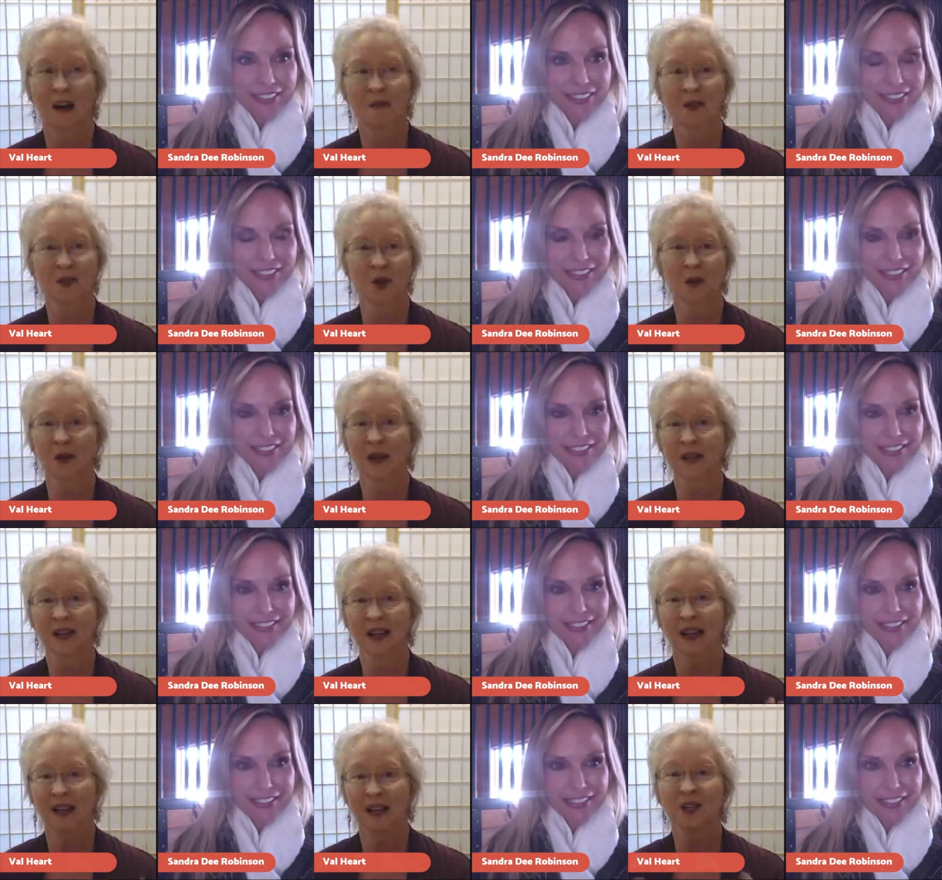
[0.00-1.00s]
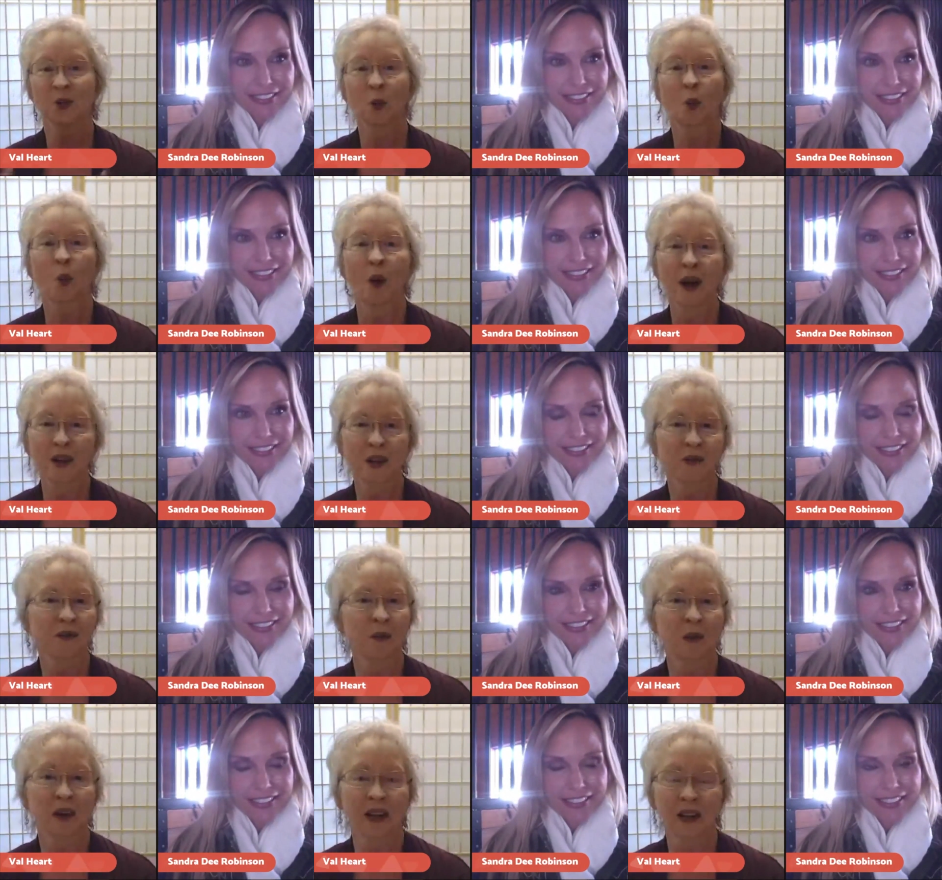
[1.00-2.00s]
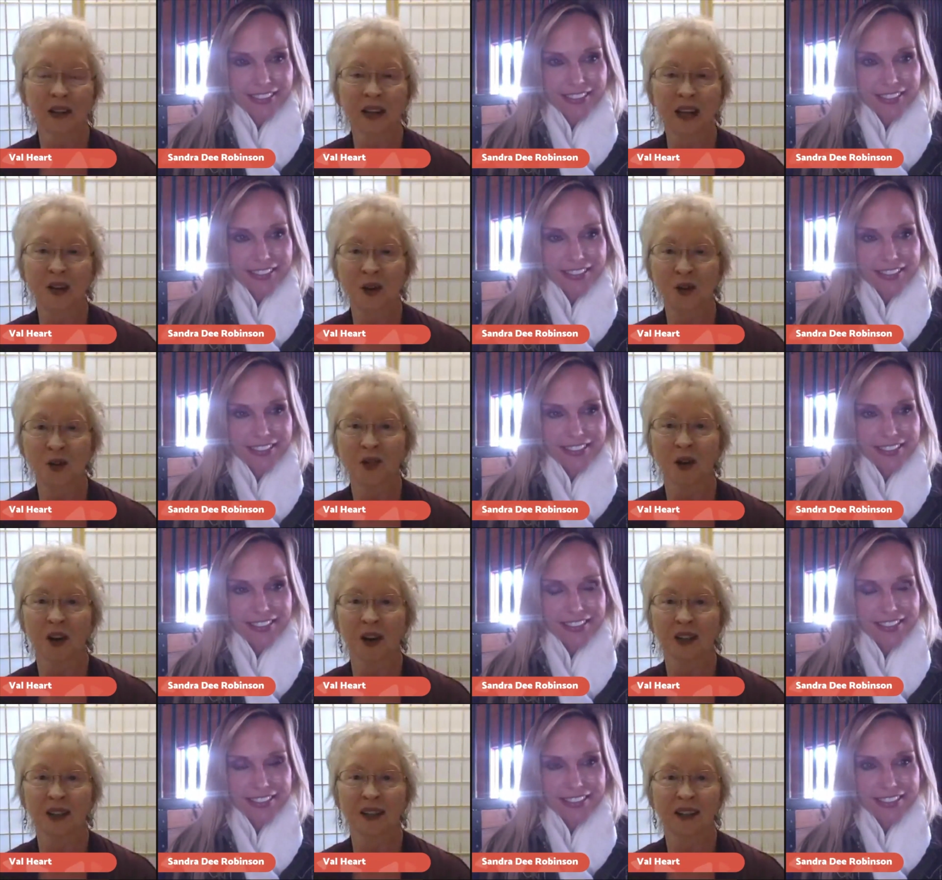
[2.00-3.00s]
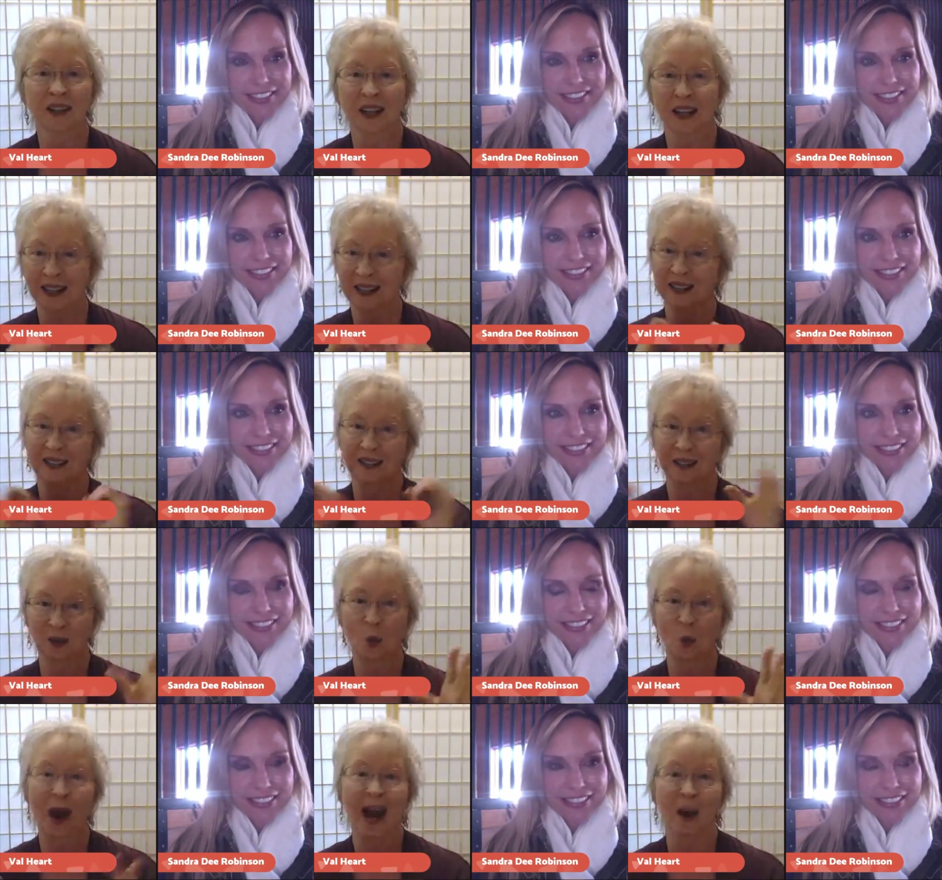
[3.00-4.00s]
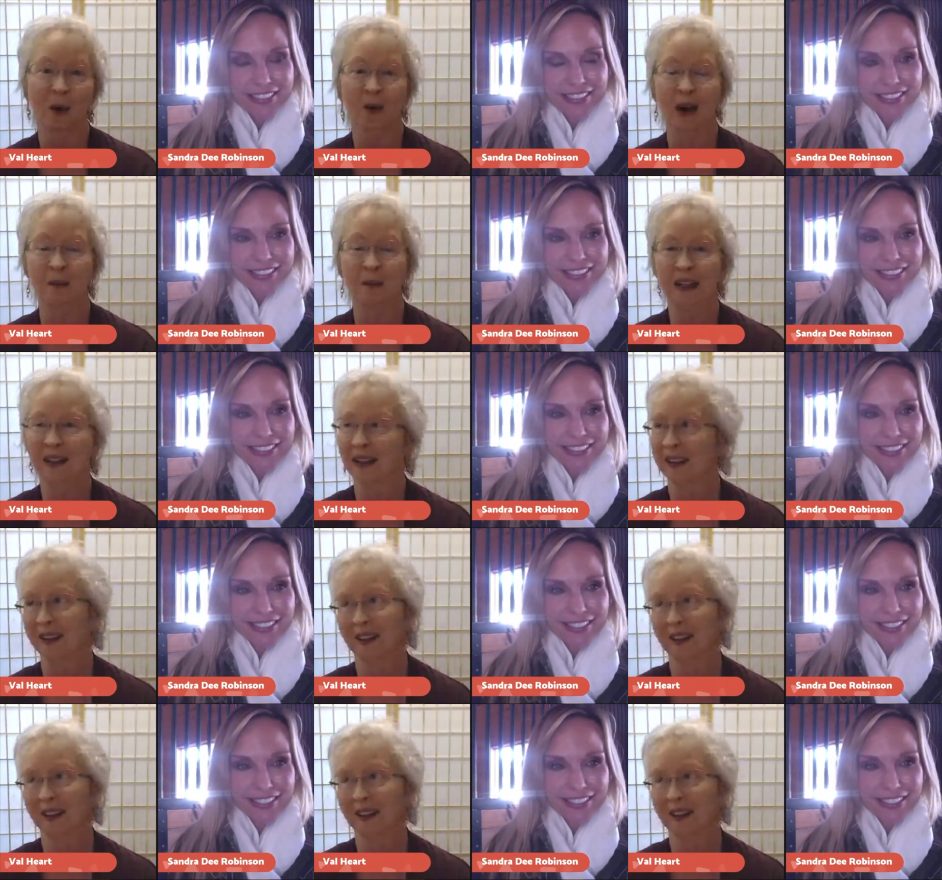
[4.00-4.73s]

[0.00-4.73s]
Speaker 1: So it's a wonderful book. It'll get you started like, wow. I mean,